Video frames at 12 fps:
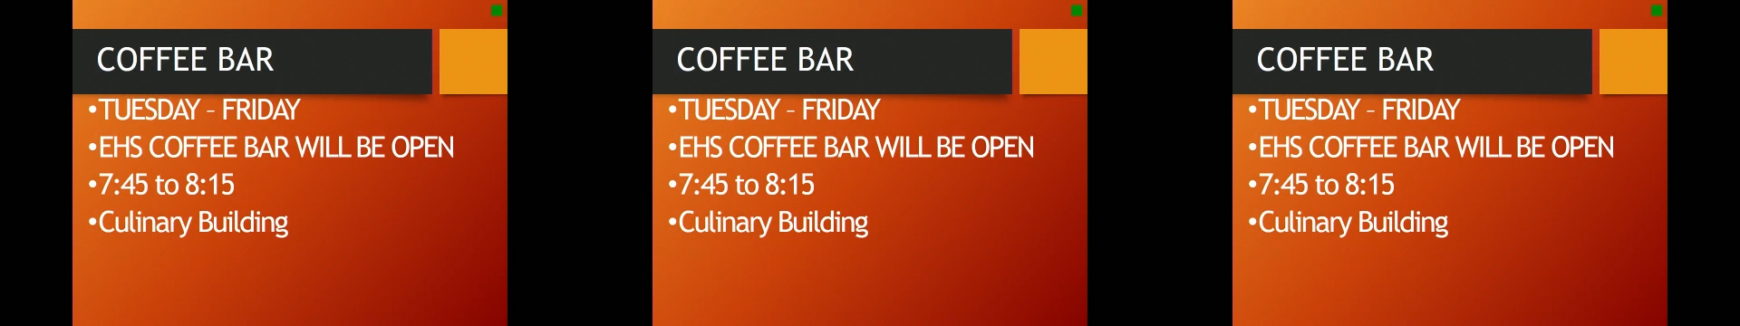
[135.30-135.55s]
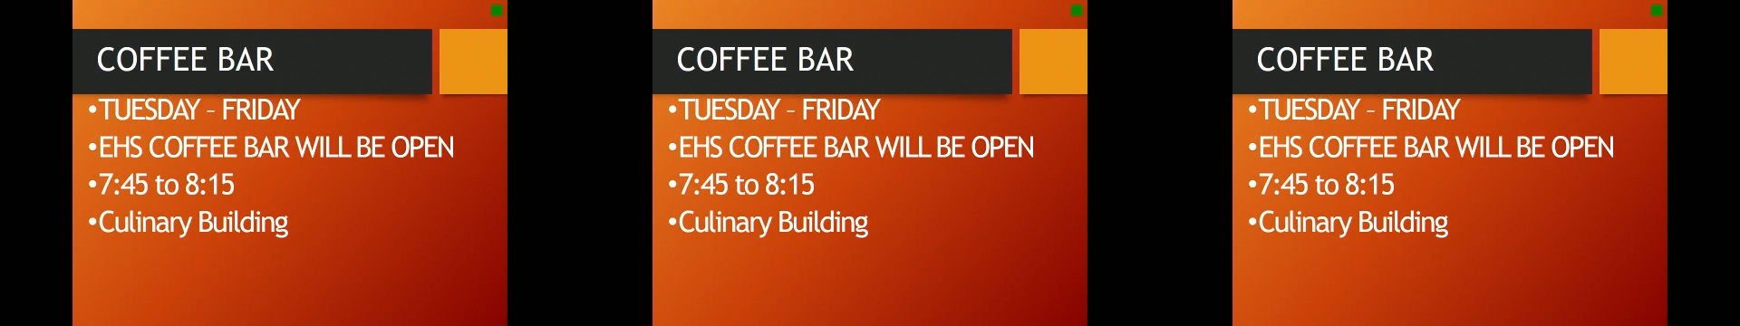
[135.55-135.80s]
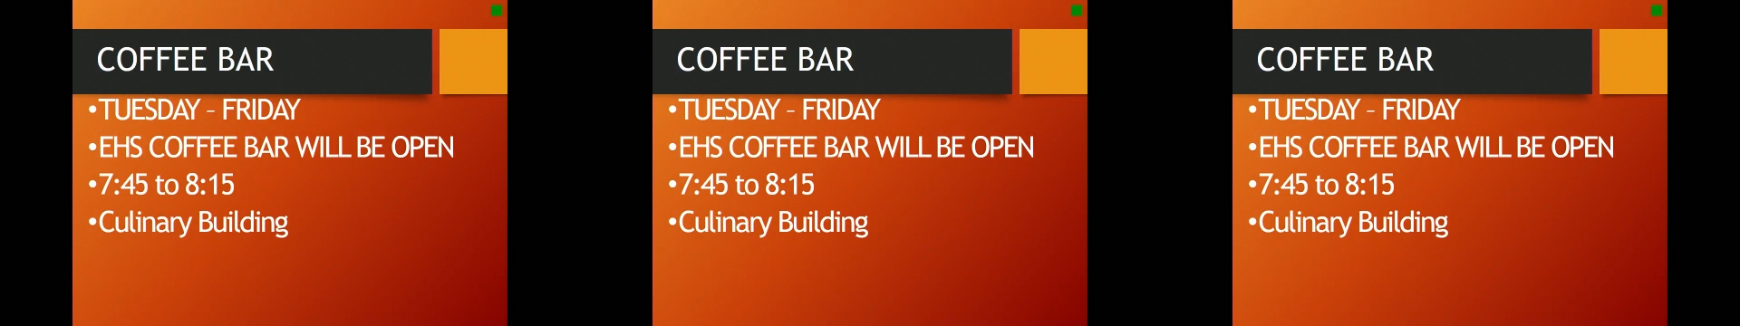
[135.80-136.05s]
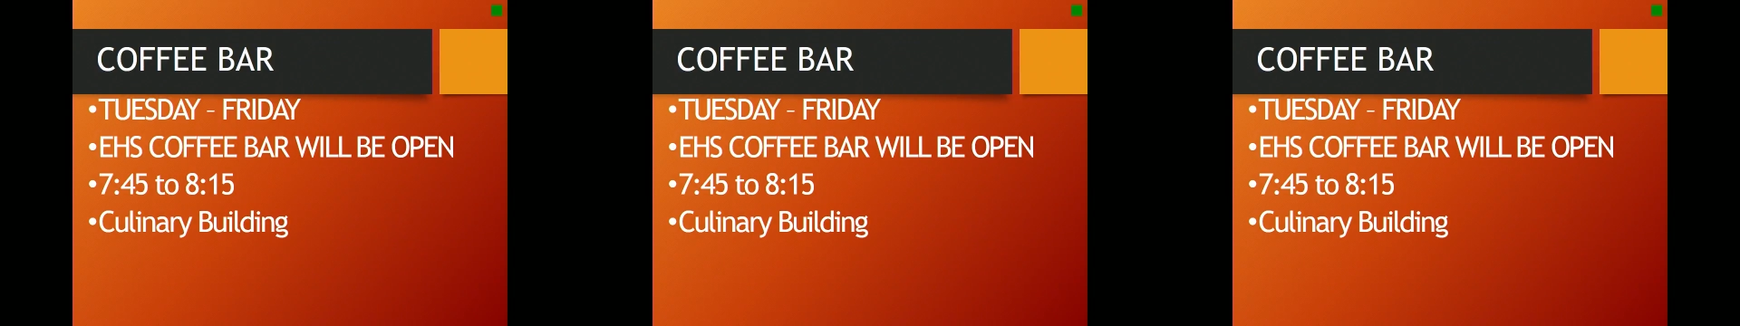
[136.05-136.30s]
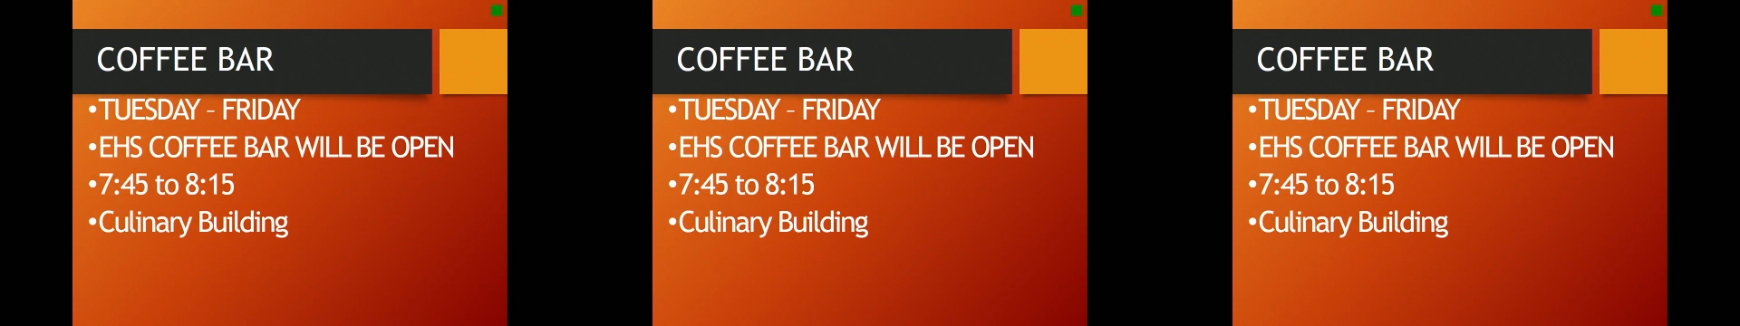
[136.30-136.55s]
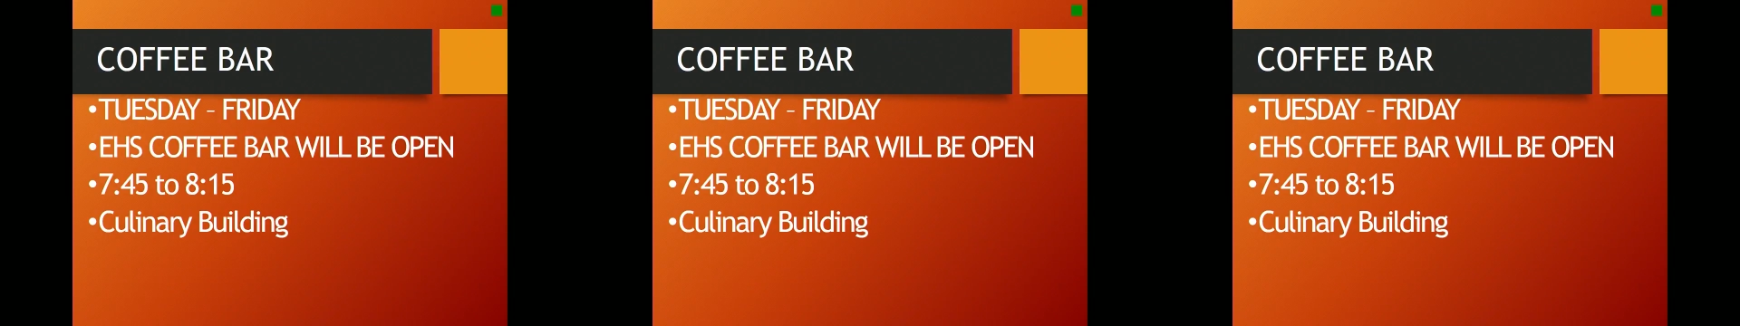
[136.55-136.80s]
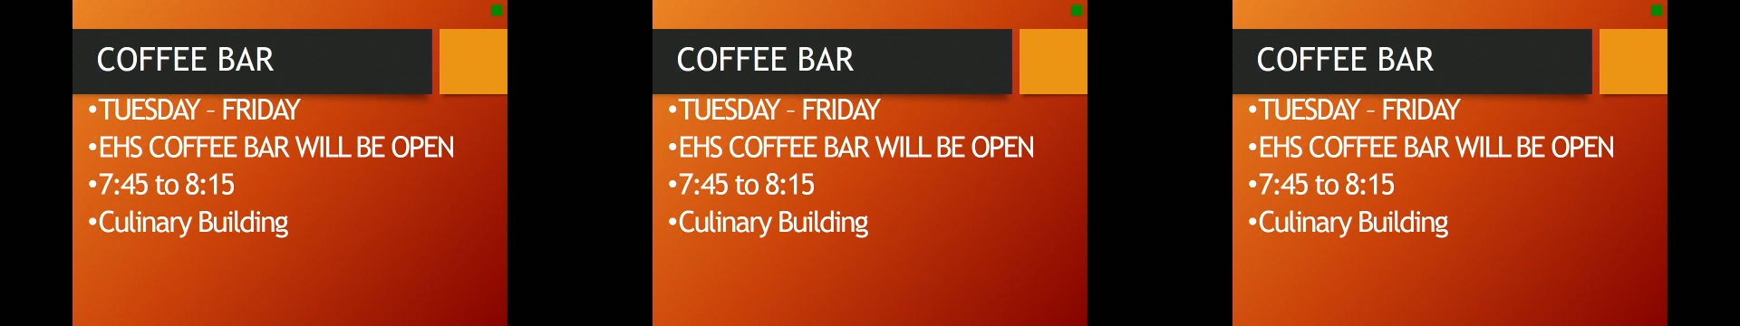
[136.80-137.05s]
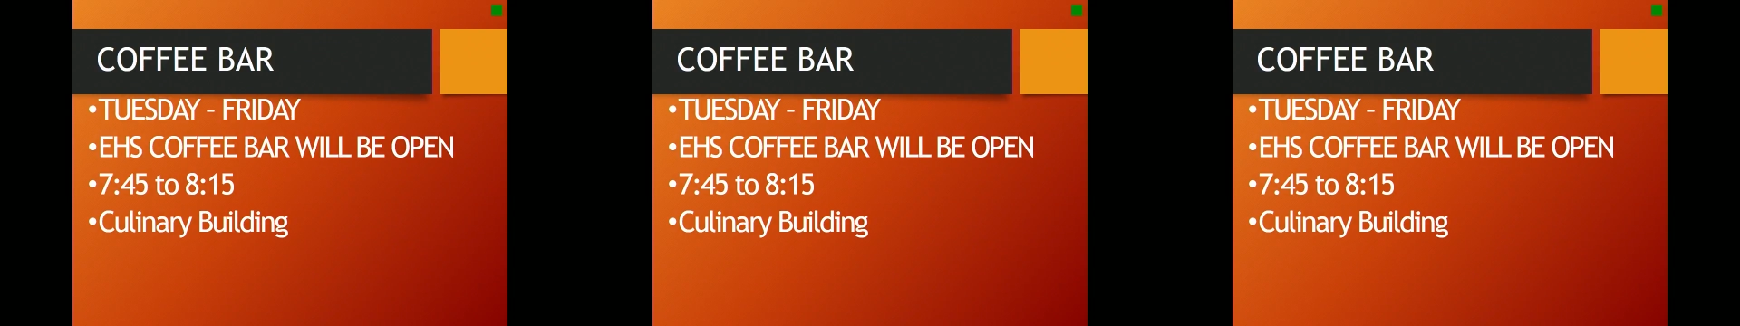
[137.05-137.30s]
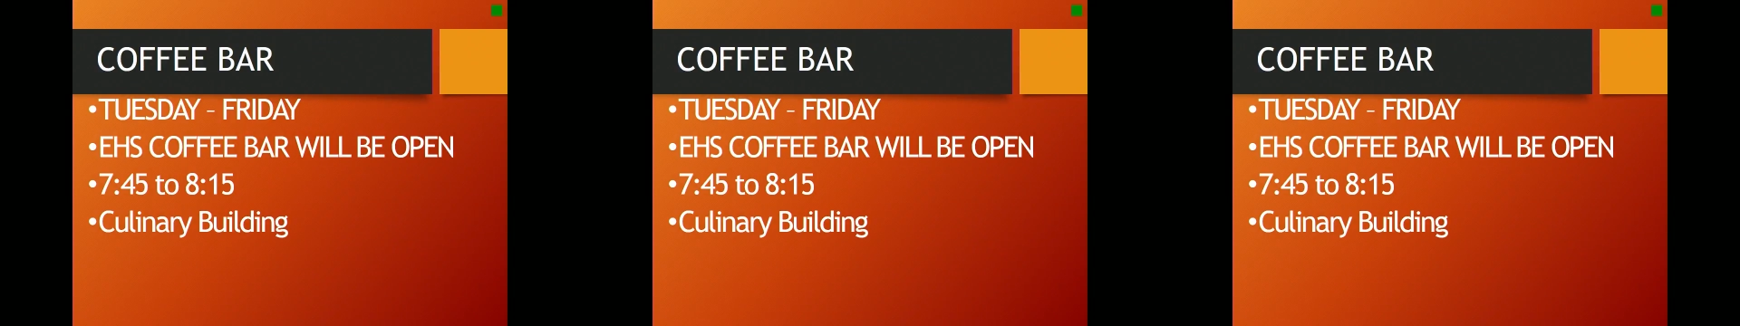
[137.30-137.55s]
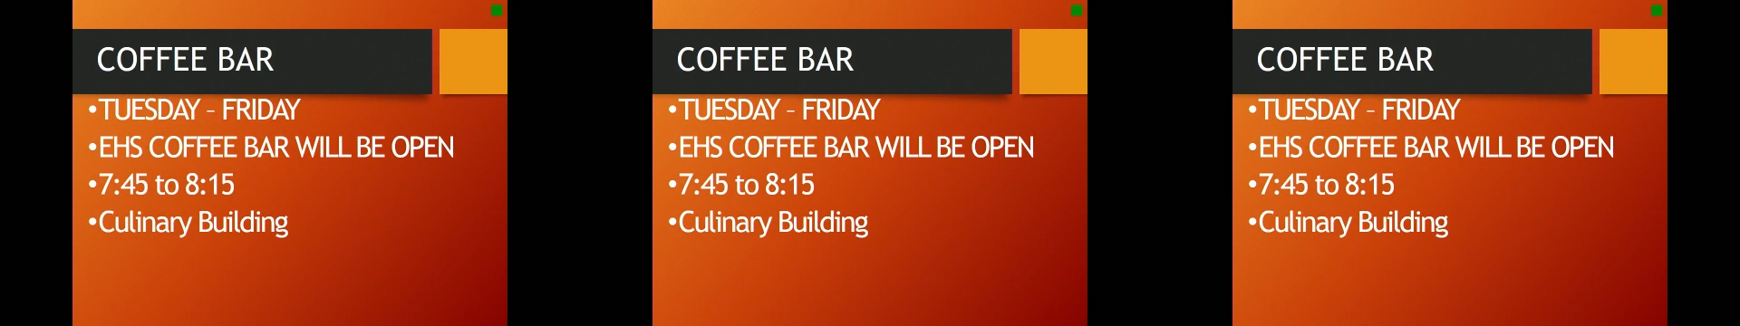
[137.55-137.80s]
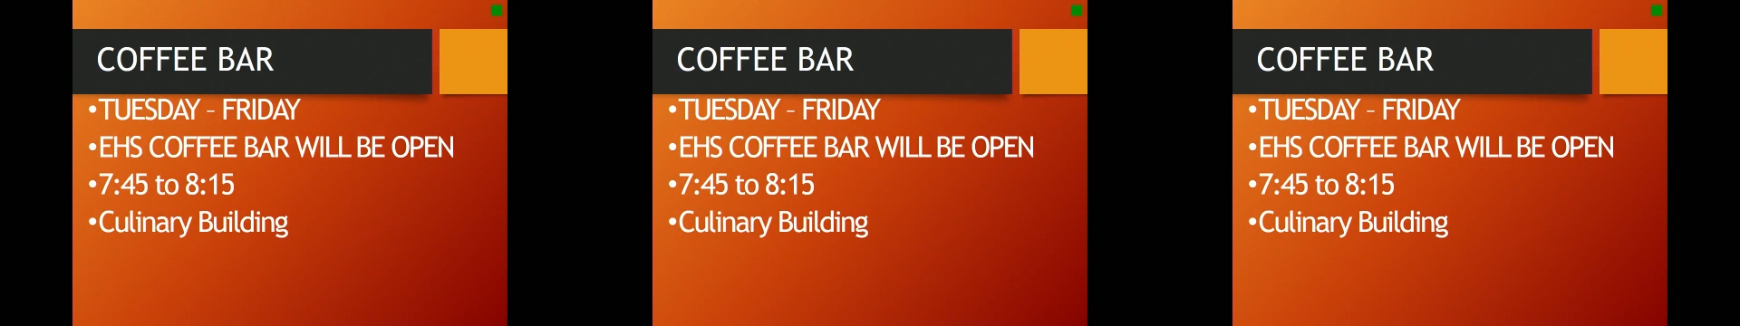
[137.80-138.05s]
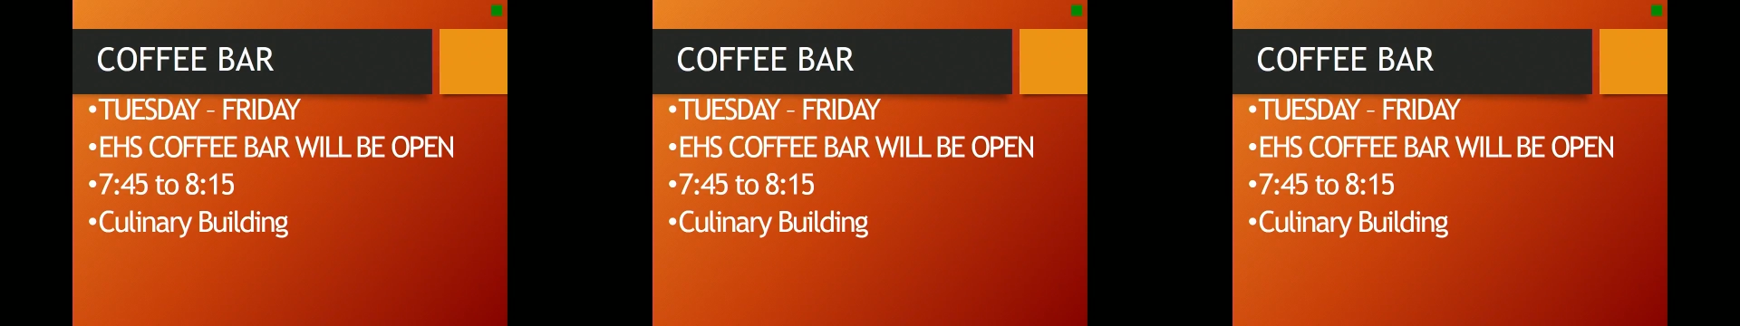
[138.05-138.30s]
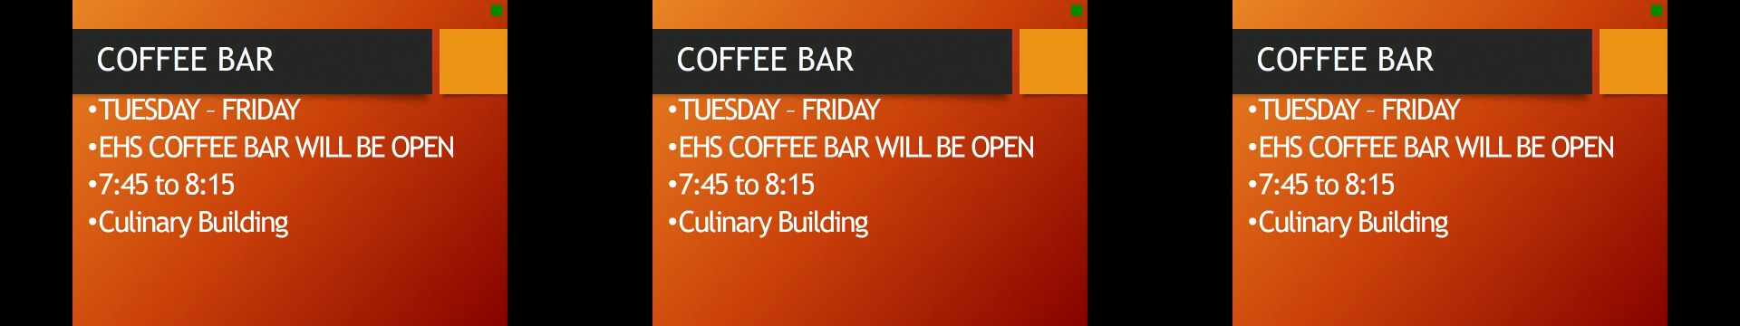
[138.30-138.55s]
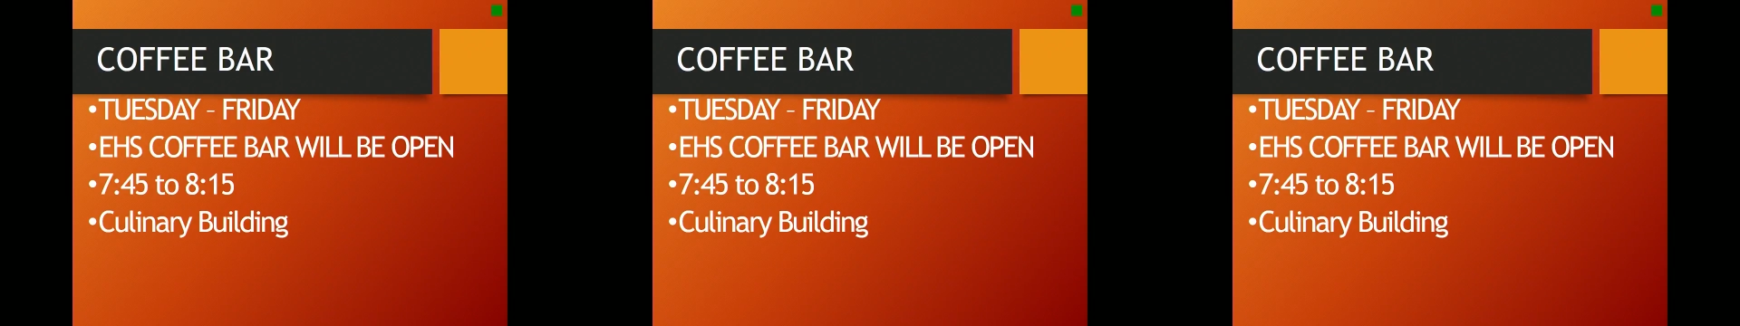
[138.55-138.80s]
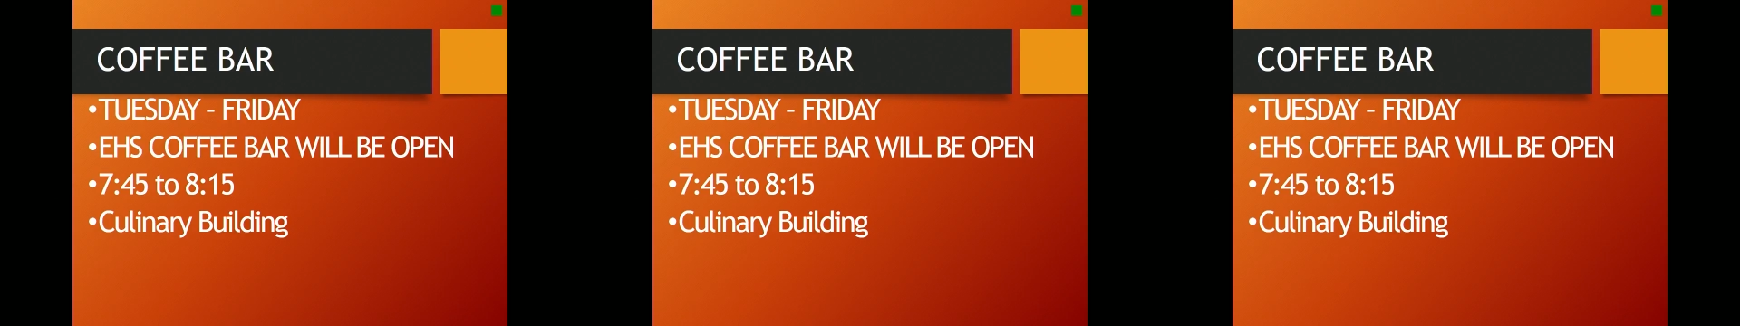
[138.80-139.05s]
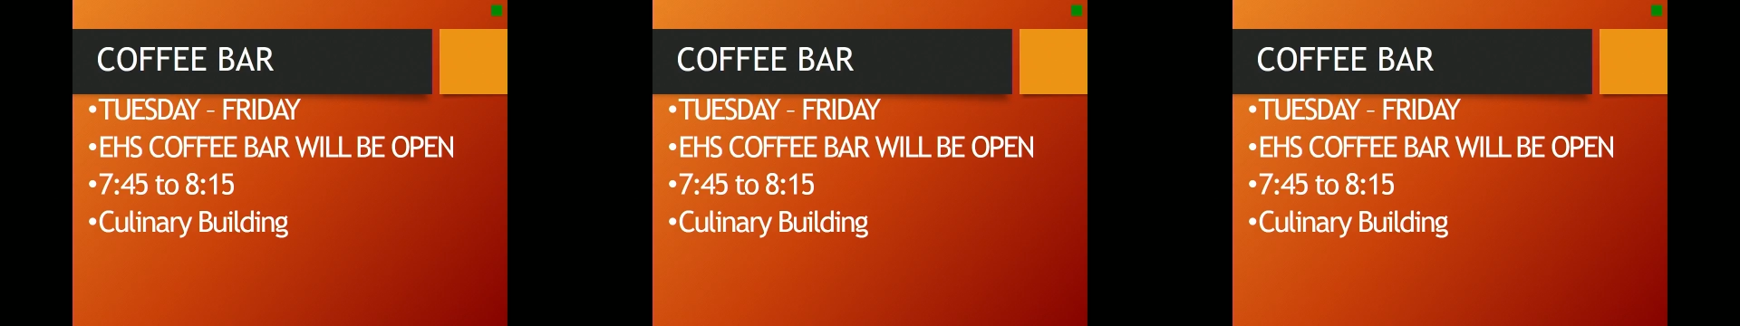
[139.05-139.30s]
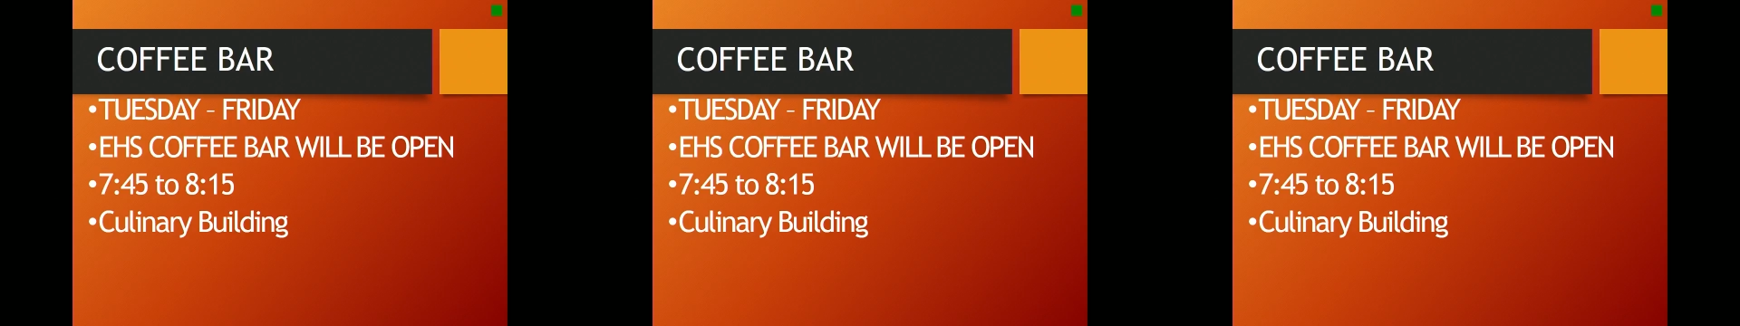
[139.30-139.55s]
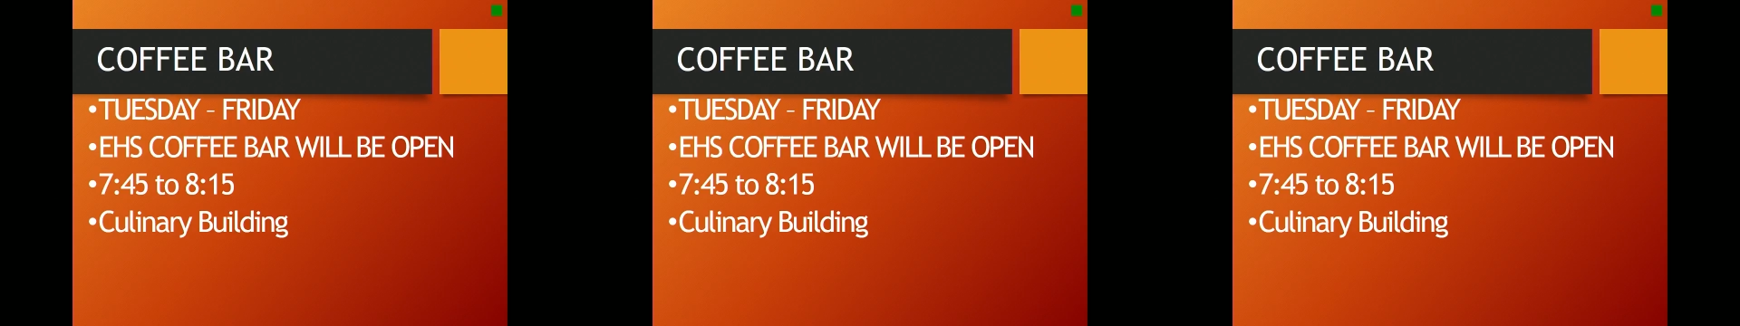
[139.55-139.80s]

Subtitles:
(no speaker visible)